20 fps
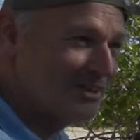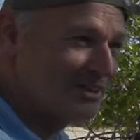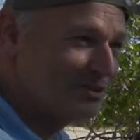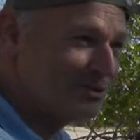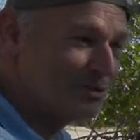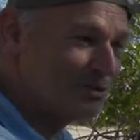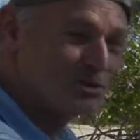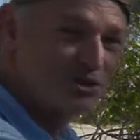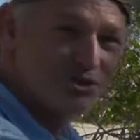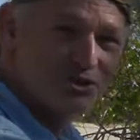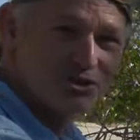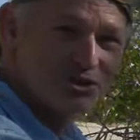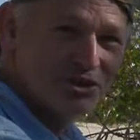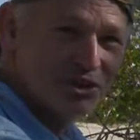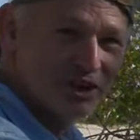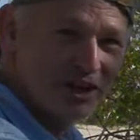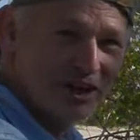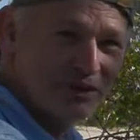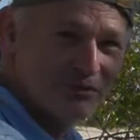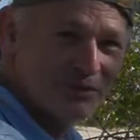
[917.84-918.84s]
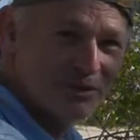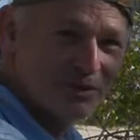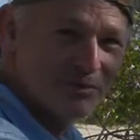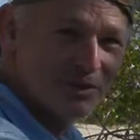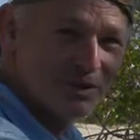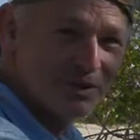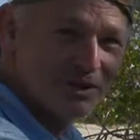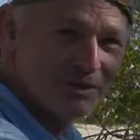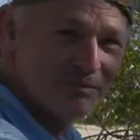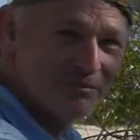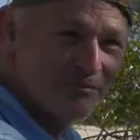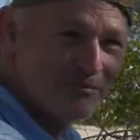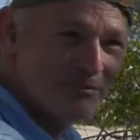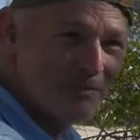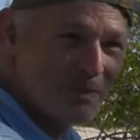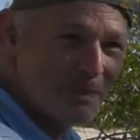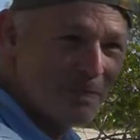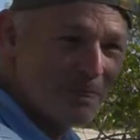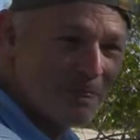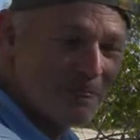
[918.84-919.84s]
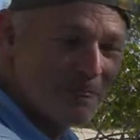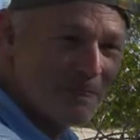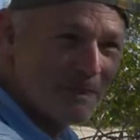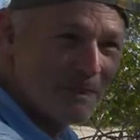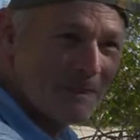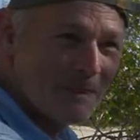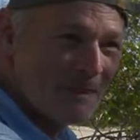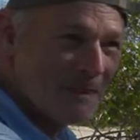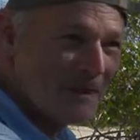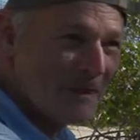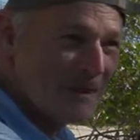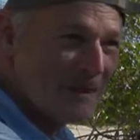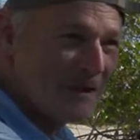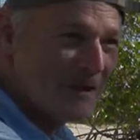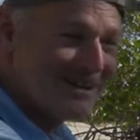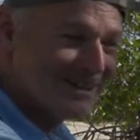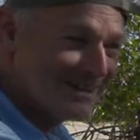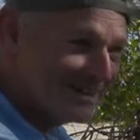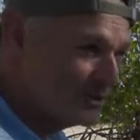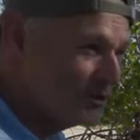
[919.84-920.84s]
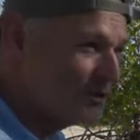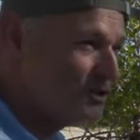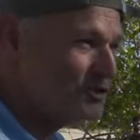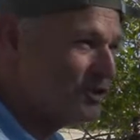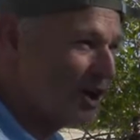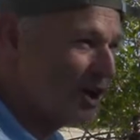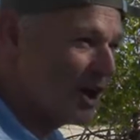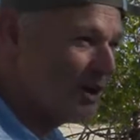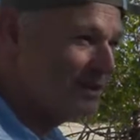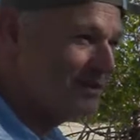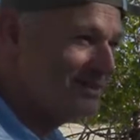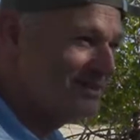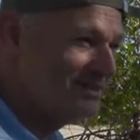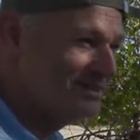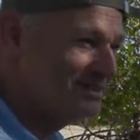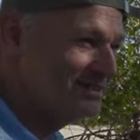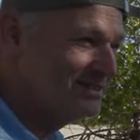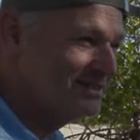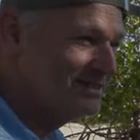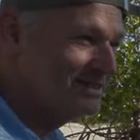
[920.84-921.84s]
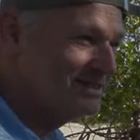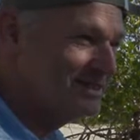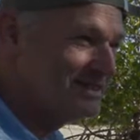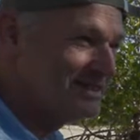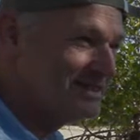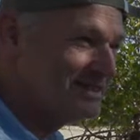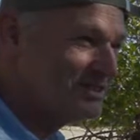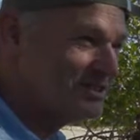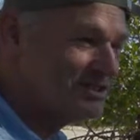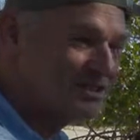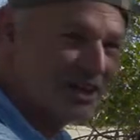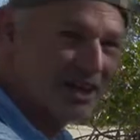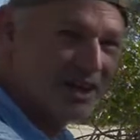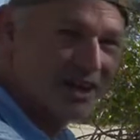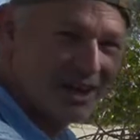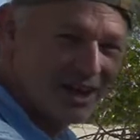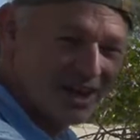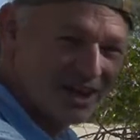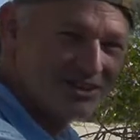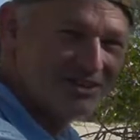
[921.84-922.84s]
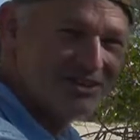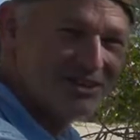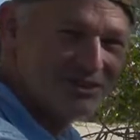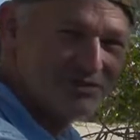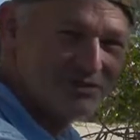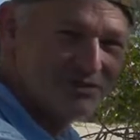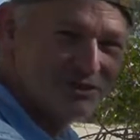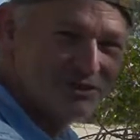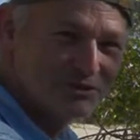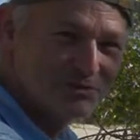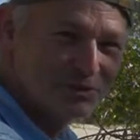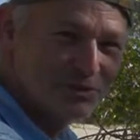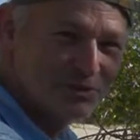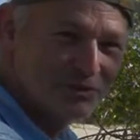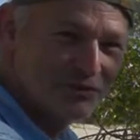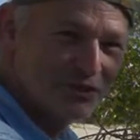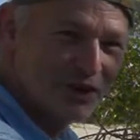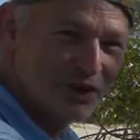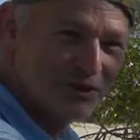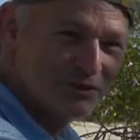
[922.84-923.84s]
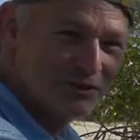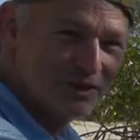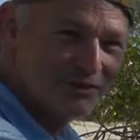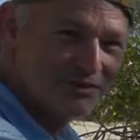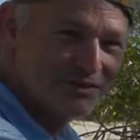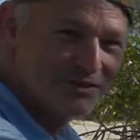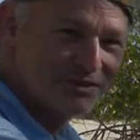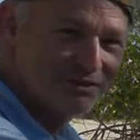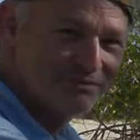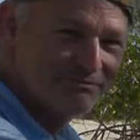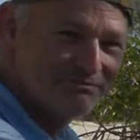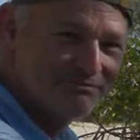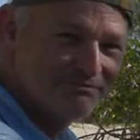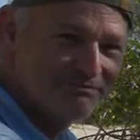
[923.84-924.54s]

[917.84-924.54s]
So I'll just chill out for a minute. Get in the zone start hunting for some good photographs.